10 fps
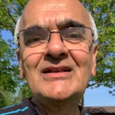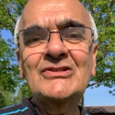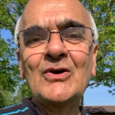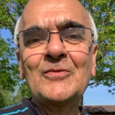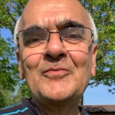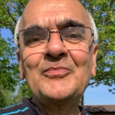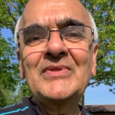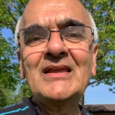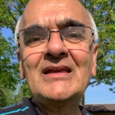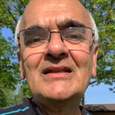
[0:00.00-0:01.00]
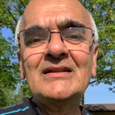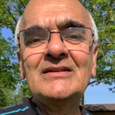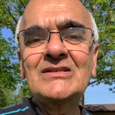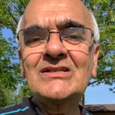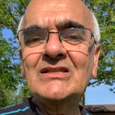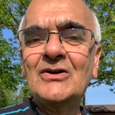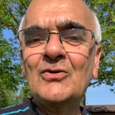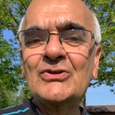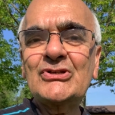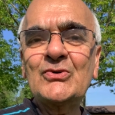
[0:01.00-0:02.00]
So this is the
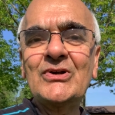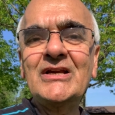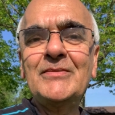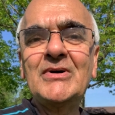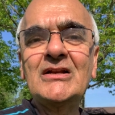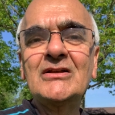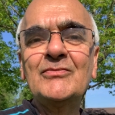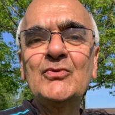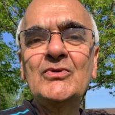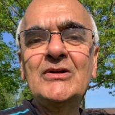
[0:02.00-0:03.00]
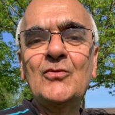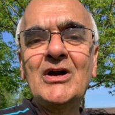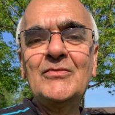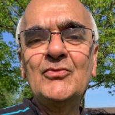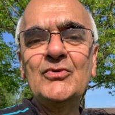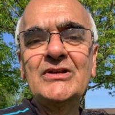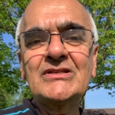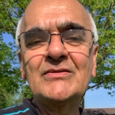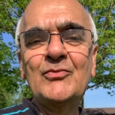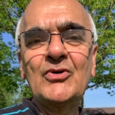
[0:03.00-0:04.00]
whole story about the moon and why moon is
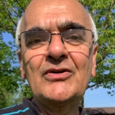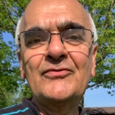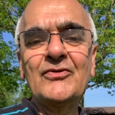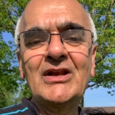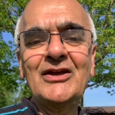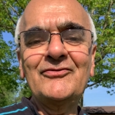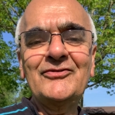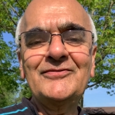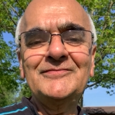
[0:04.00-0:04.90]
important for life.